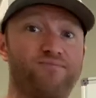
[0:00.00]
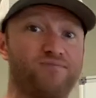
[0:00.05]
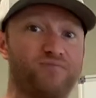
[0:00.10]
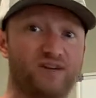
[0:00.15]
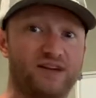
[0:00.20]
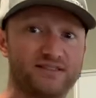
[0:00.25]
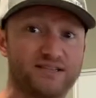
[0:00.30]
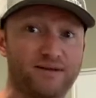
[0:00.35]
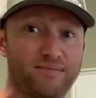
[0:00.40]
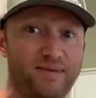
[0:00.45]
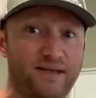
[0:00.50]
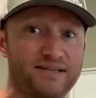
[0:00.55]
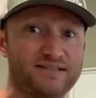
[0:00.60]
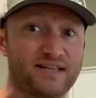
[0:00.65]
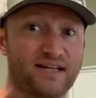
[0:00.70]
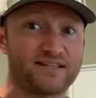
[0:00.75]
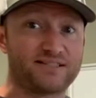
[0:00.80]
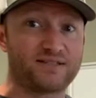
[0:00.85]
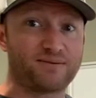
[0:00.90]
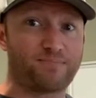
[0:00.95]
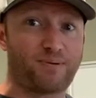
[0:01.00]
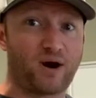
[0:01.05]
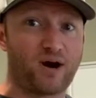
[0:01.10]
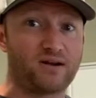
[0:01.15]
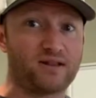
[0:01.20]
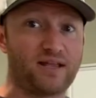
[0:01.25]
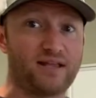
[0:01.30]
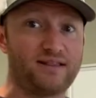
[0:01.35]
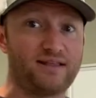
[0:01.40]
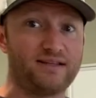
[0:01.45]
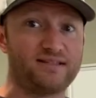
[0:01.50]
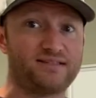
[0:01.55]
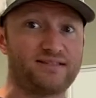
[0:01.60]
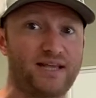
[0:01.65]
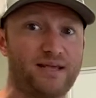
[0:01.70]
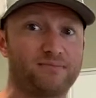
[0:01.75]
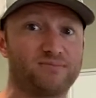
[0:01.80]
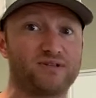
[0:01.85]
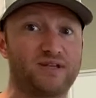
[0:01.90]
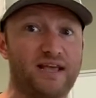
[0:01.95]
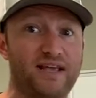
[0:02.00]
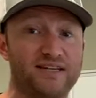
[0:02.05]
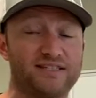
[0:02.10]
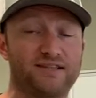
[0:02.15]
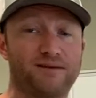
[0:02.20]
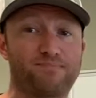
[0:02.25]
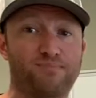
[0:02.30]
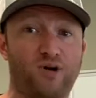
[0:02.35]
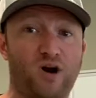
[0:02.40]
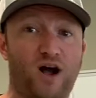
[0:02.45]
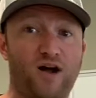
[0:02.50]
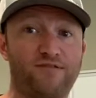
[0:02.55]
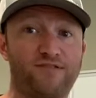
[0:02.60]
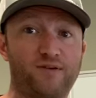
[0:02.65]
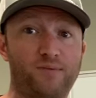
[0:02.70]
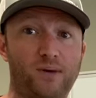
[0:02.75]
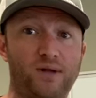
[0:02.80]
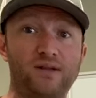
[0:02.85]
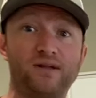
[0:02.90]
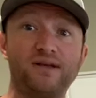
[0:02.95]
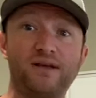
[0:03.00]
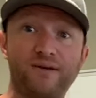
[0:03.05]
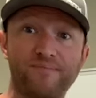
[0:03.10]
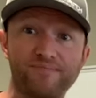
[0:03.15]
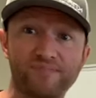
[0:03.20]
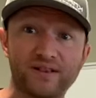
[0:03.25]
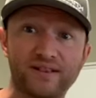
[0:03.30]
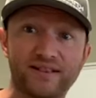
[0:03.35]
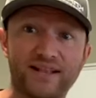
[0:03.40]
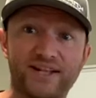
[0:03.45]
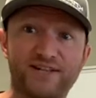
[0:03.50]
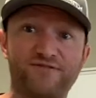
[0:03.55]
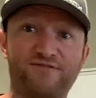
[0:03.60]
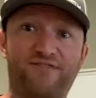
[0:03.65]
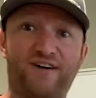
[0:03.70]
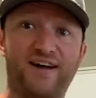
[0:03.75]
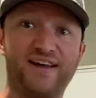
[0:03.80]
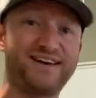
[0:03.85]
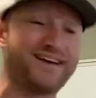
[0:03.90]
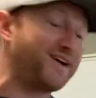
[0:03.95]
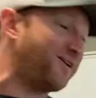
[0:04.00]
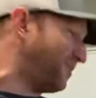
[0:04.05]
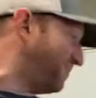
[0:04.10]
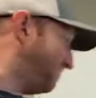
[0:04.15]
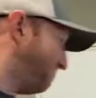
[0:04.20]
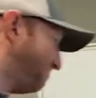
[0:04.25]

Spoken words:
Does it make sense to parlay these teams? Is it profitable? Let's find out,